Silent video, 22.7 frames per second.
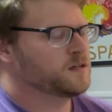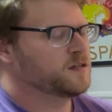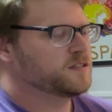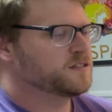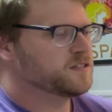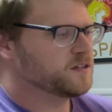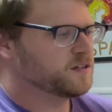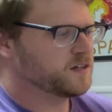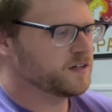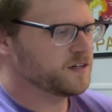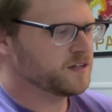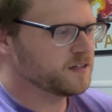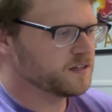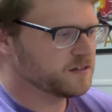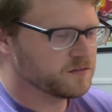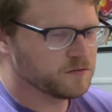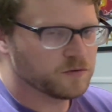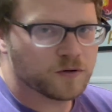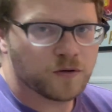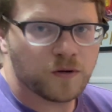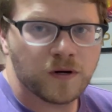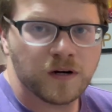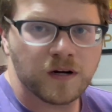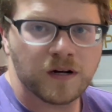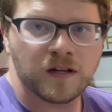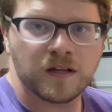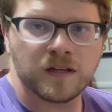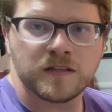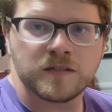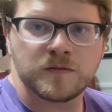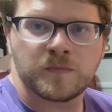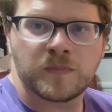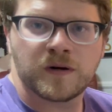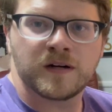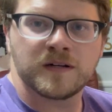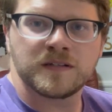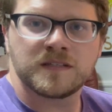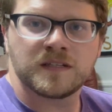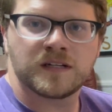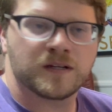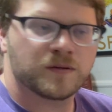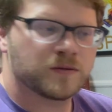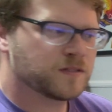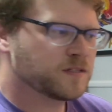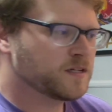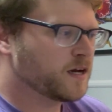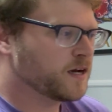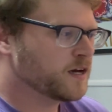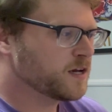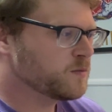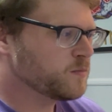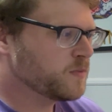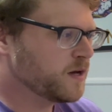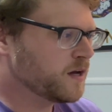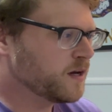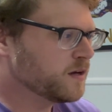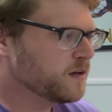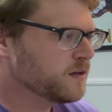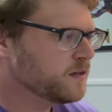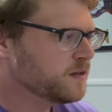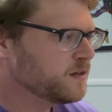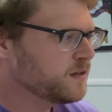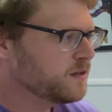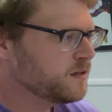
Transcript: So I recorded all those parts that I was talking about.